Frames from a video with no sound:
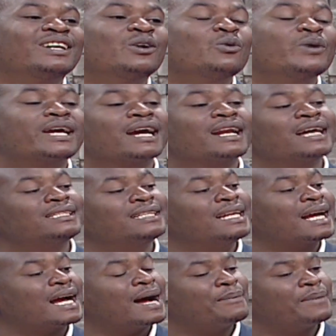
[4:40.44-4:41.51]
We can
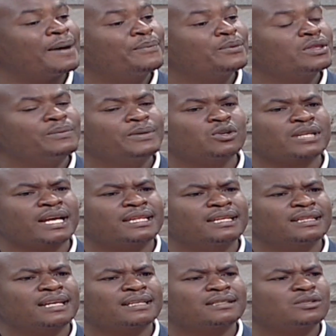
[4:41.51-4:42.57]
actually come up with because I
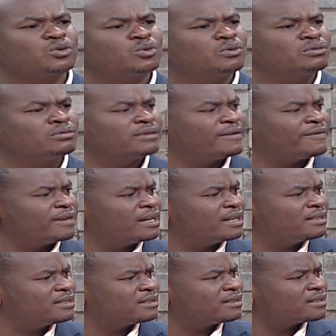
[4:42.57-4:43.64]
think there are two de uh,
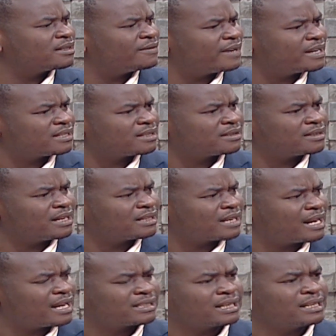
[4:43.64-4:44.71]
distinct devices that
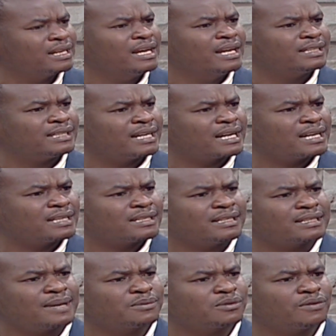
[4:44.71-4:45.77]
can actually take us in
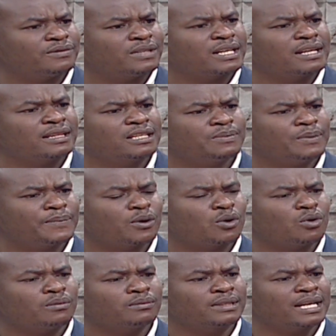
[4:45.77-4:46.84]
terms of taking these people
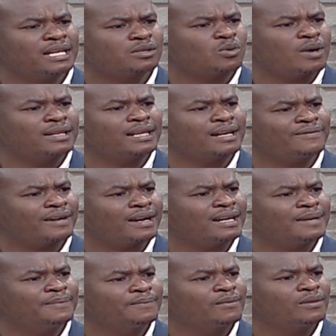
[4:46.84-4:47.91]
home. That is one, the
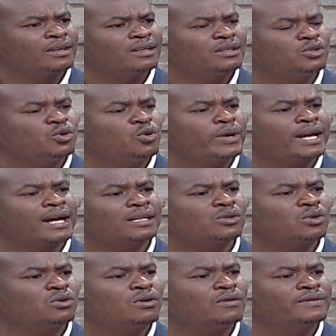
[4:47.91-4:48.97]
referendum. Two, we can
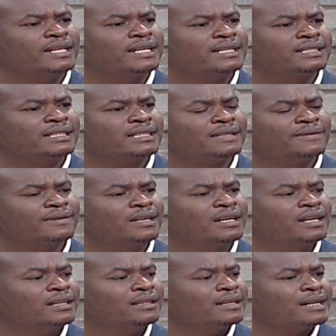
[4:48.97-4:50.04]
talk of the initiative.
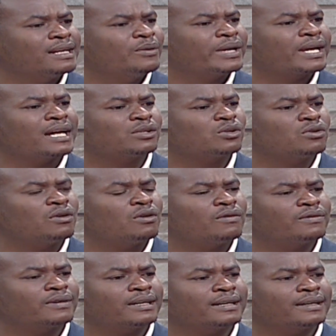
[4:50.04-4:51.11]
Three, we can talk
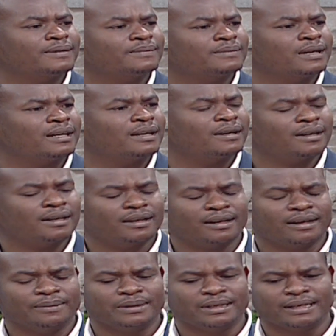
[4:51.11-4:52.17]
of um,
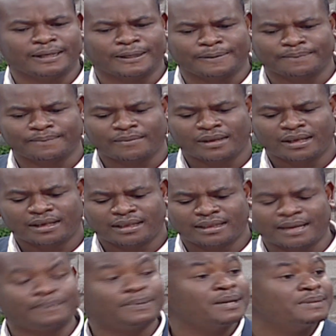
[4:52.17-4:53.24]
uh, I mean um,
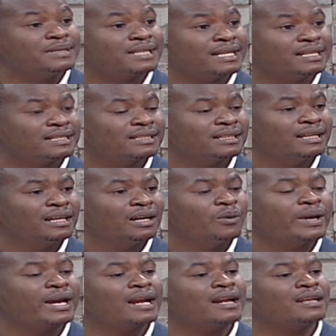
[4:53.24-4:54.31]
the plebiscite.
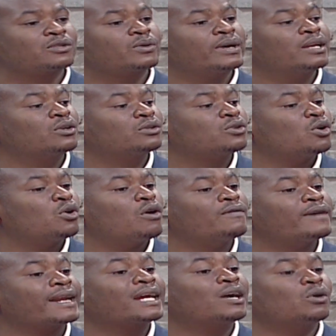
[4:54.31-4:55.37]
We can as well talk of
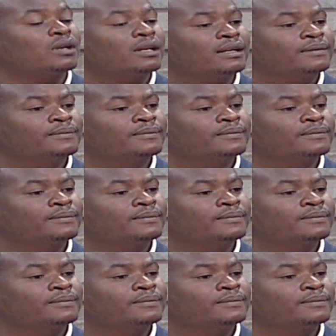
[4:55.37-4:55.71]
a recall.